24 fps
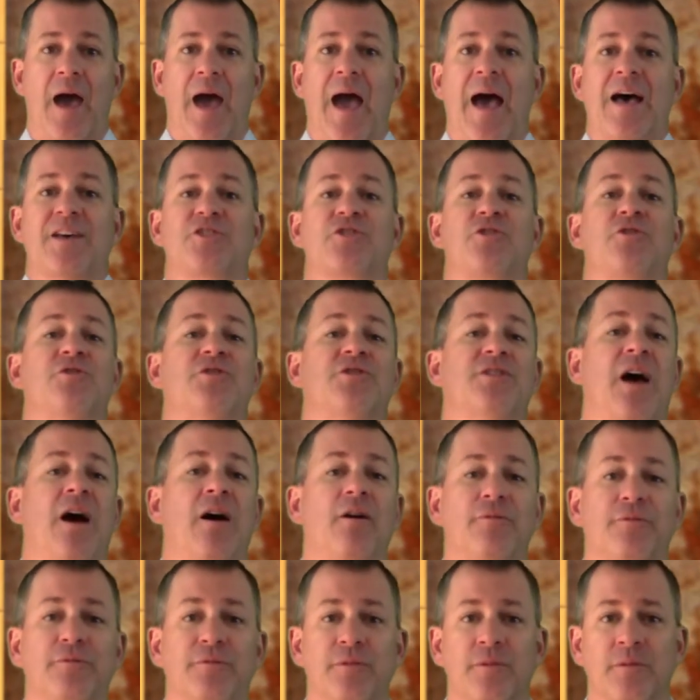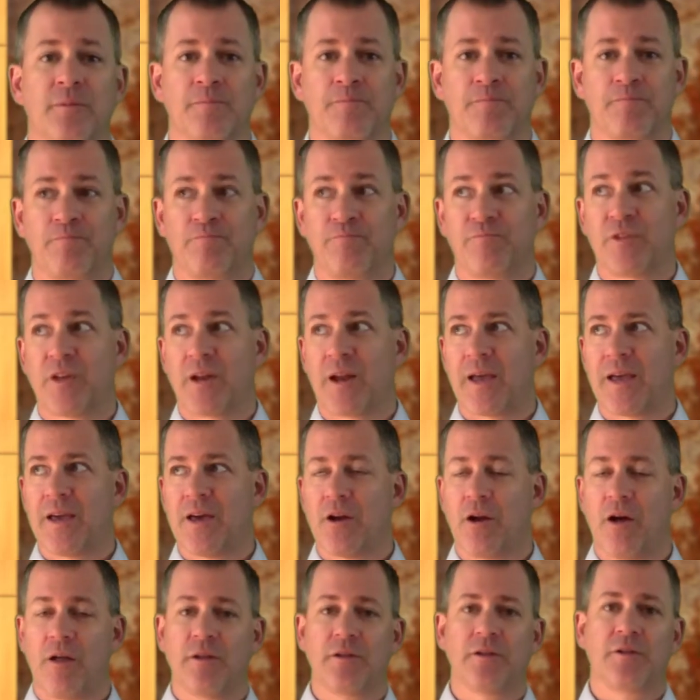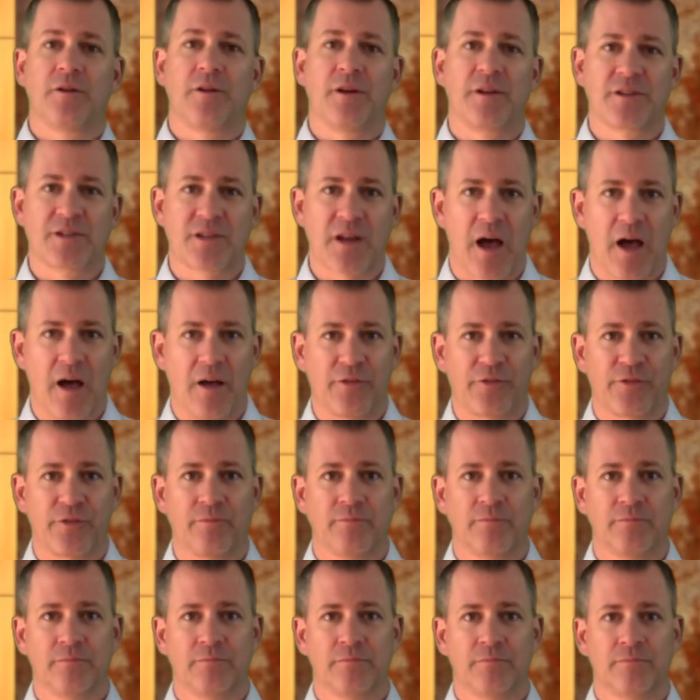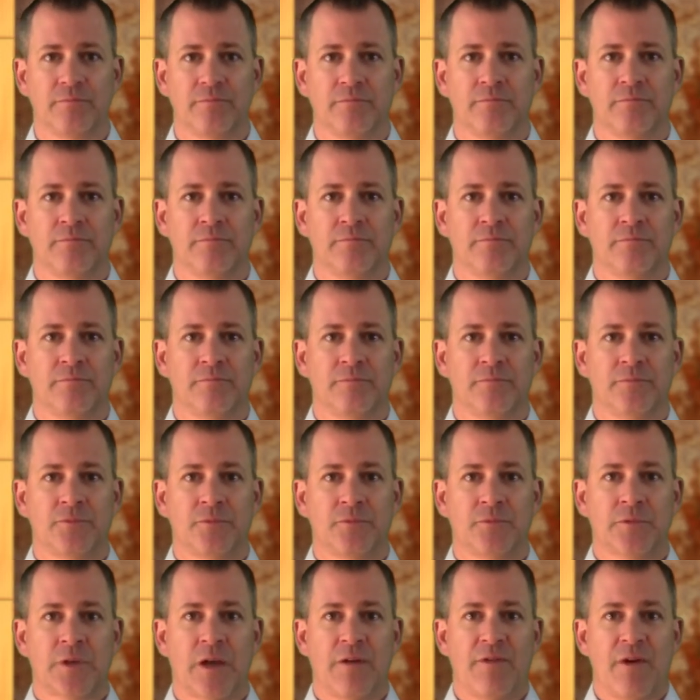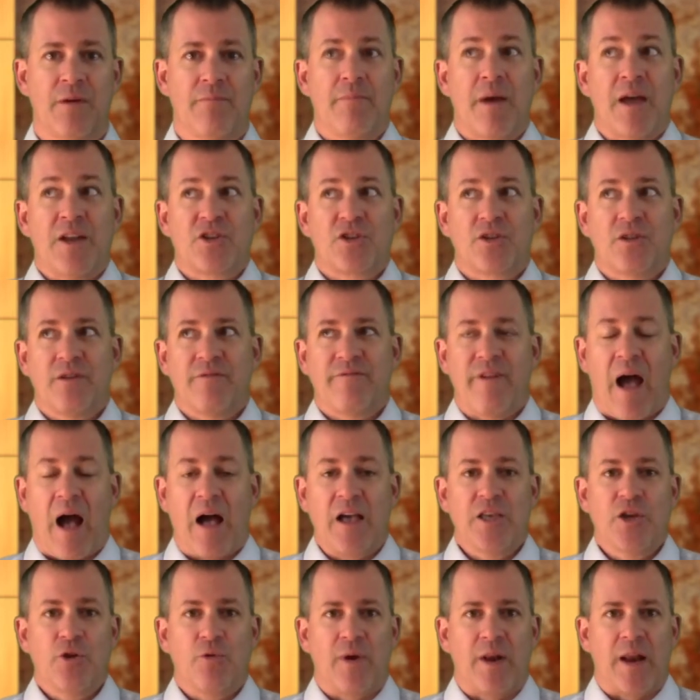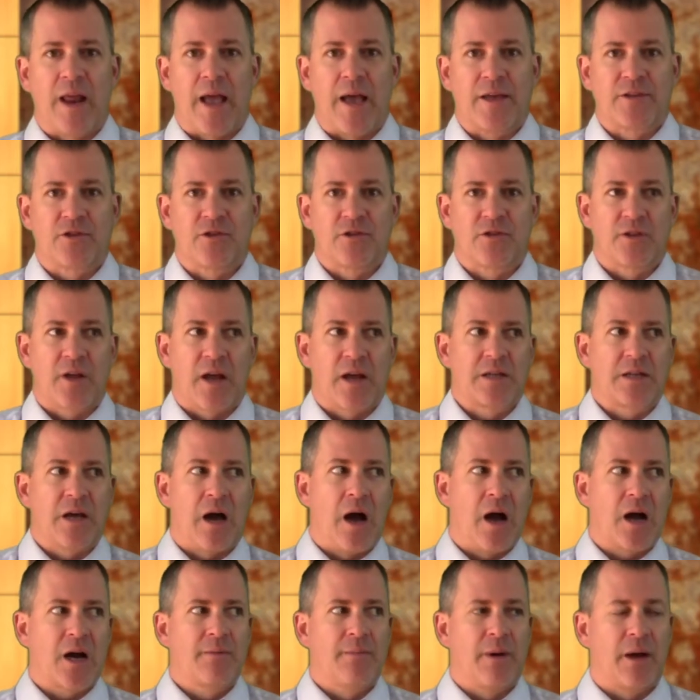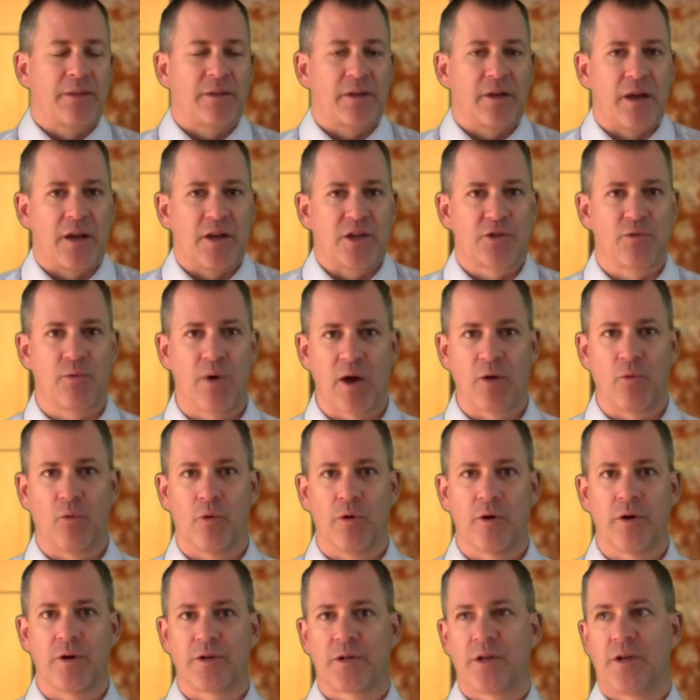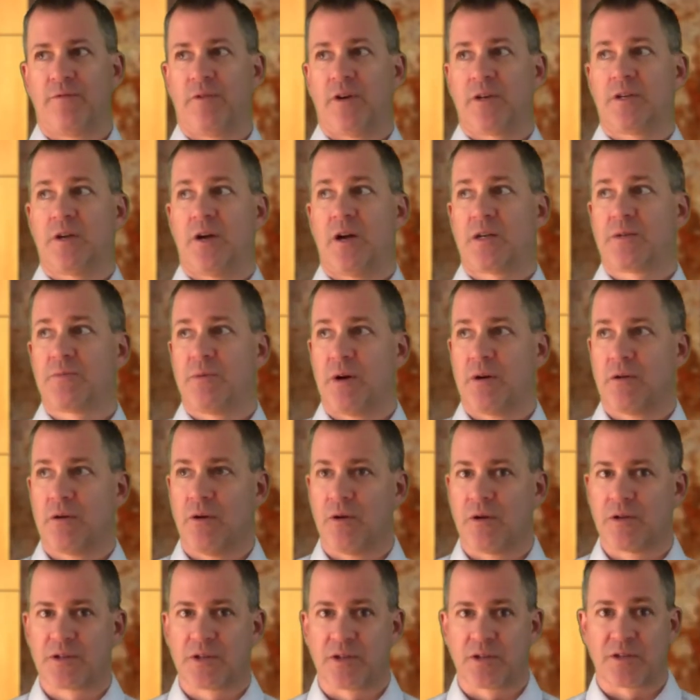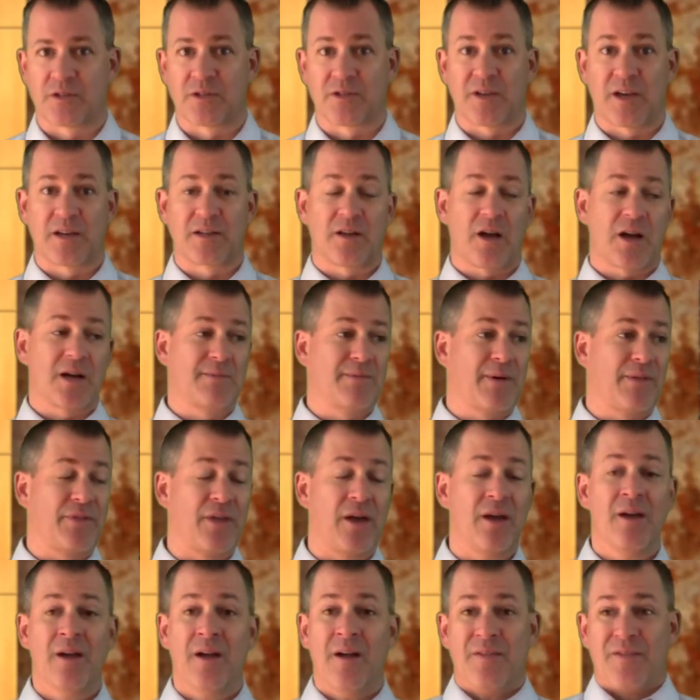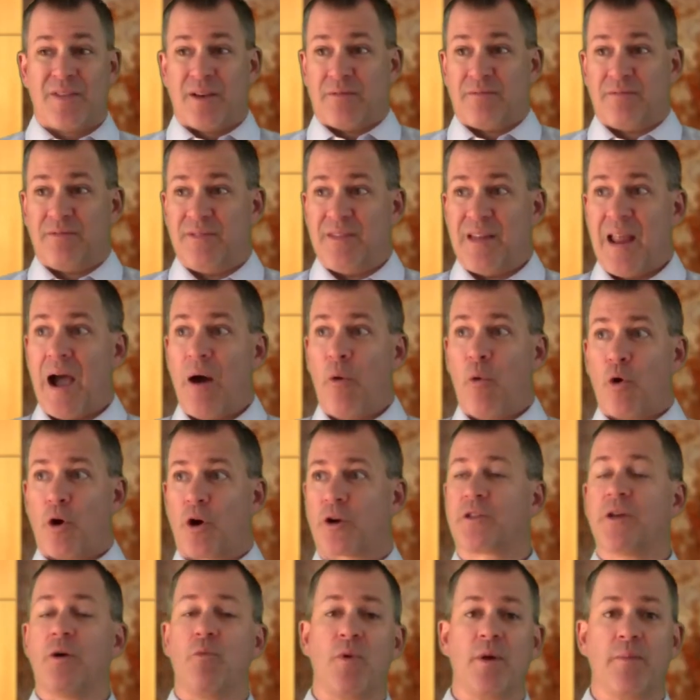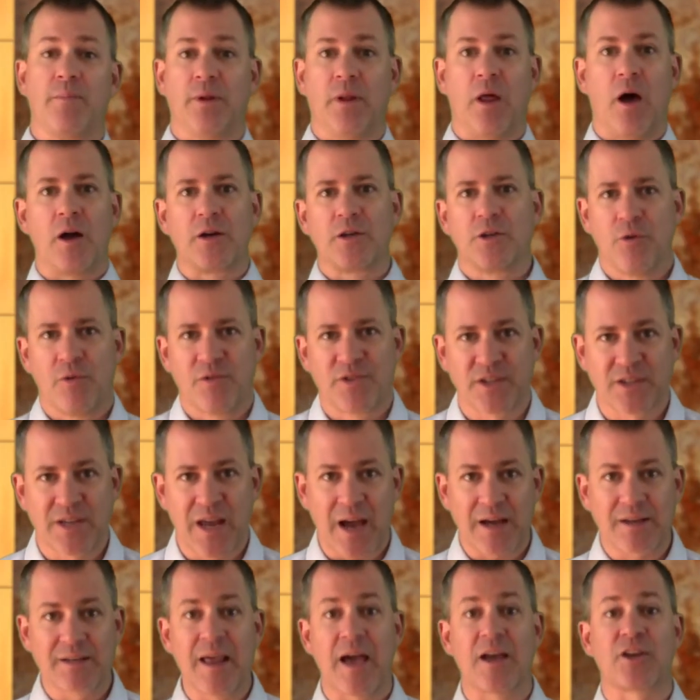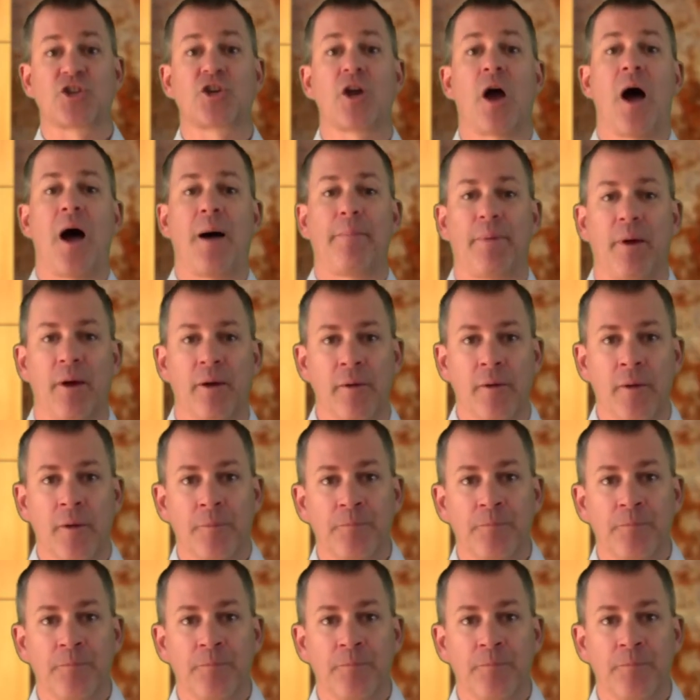Ask yourself, did I hit all the learning styles? Have I mentioned the value enhancers? Did I talk about the nationwide warranty? Have I talked about road assistance? I talked about the network that we belong to as a TechNet shop.